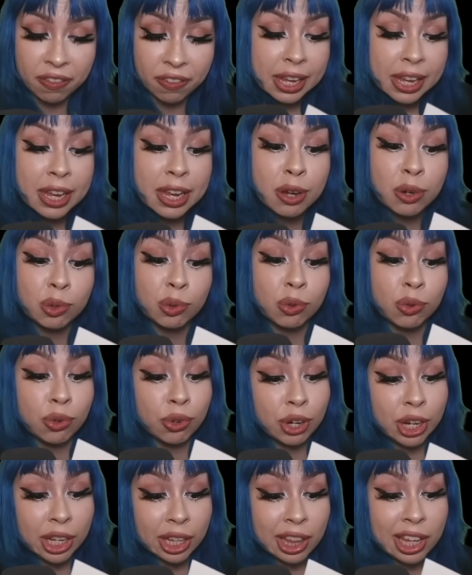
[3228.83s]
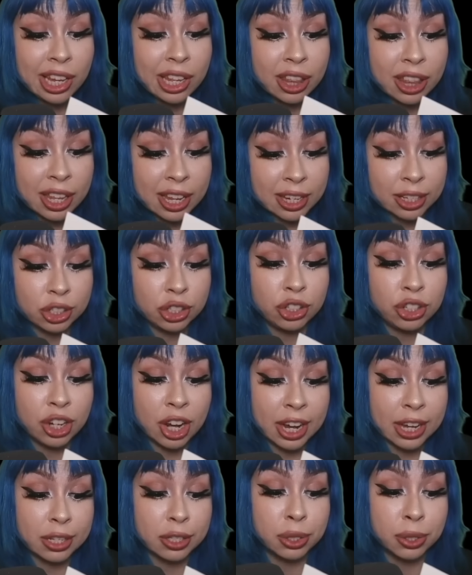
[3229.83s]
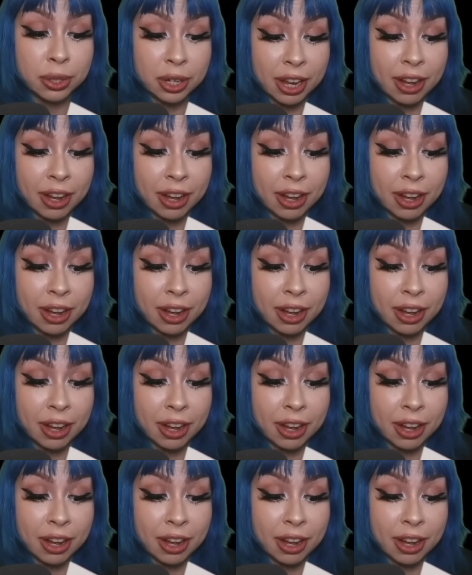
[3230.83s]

He really thinks Jake took